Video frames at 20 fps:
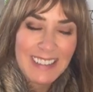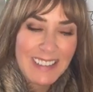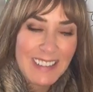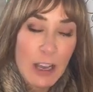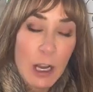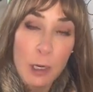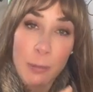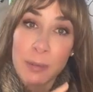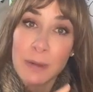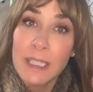
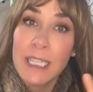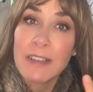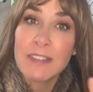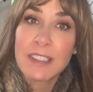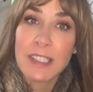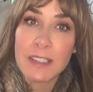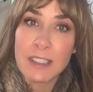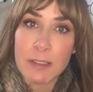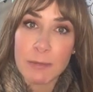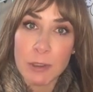our belief
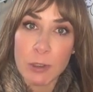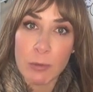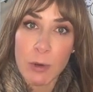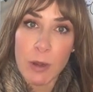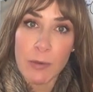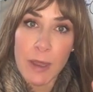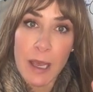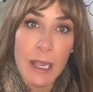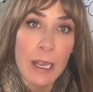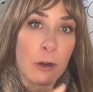systems around
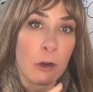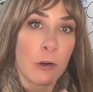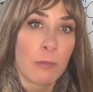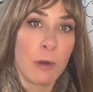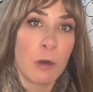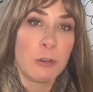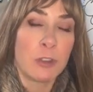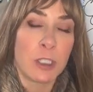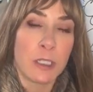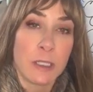that, and our
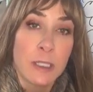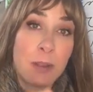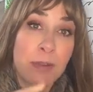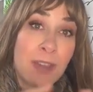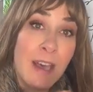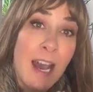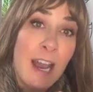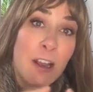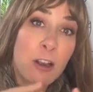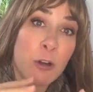emotions.
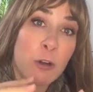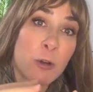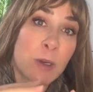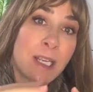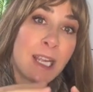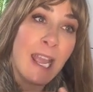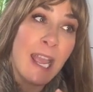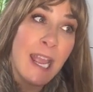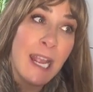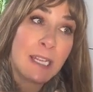That
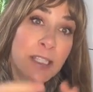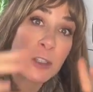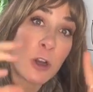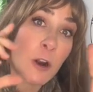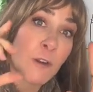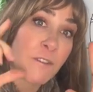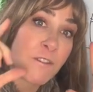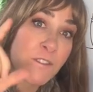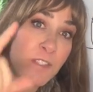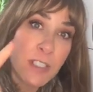creates
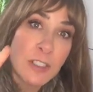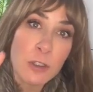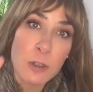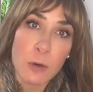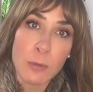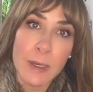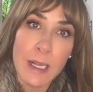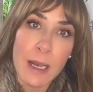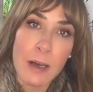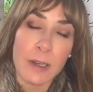our physical
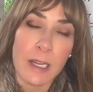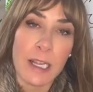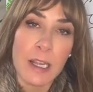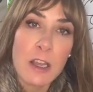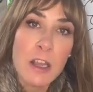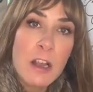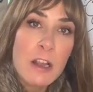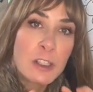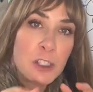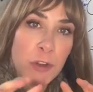reality.
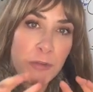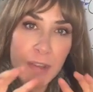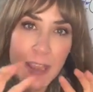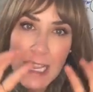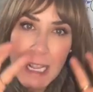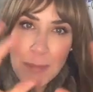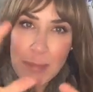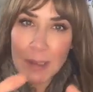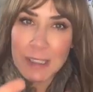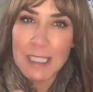So if they
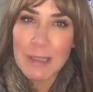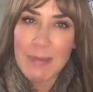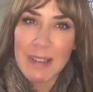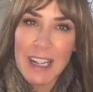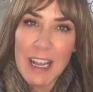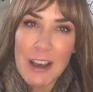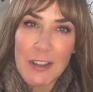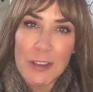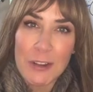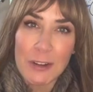can put something
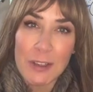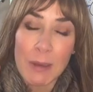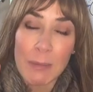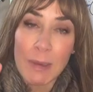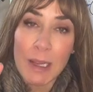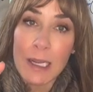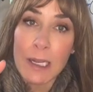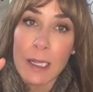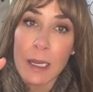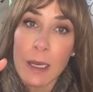out there in the
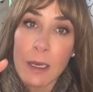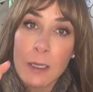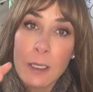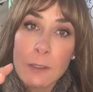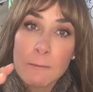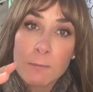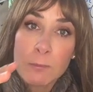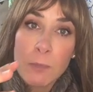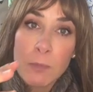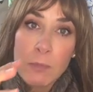media
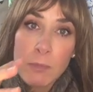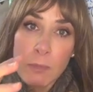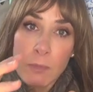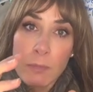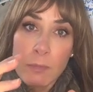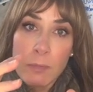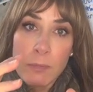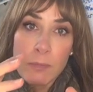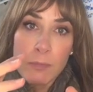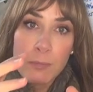
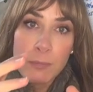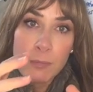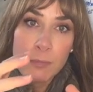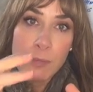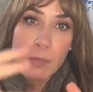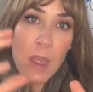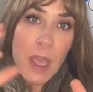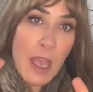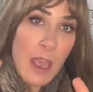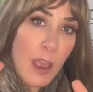
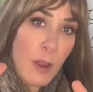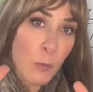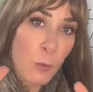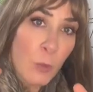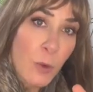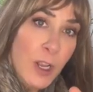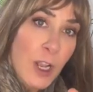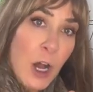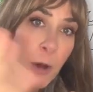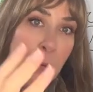and
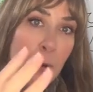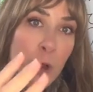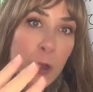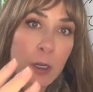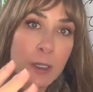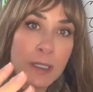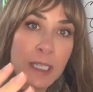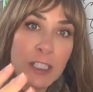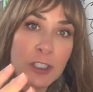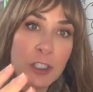we all pull our
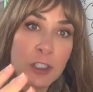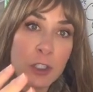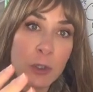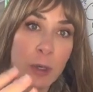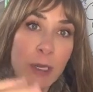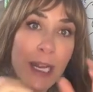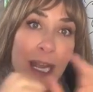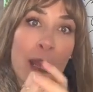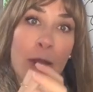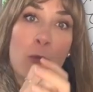attention to
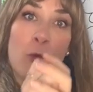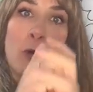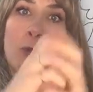it, it will